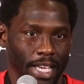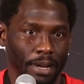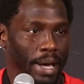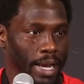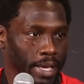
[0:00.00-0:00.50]

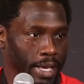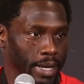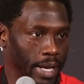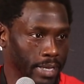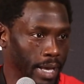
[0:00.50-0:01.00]
anybody can get
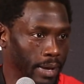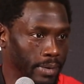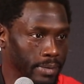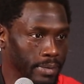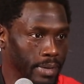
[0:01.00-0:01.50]
knocked
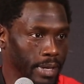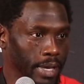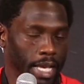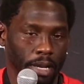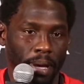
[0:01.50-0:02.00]
out.
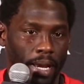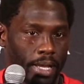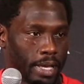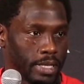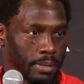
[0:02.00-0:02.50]
Anybody
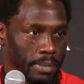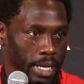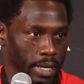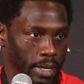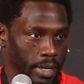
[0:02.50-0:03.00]
can get
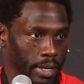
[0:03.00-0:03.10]
submitted.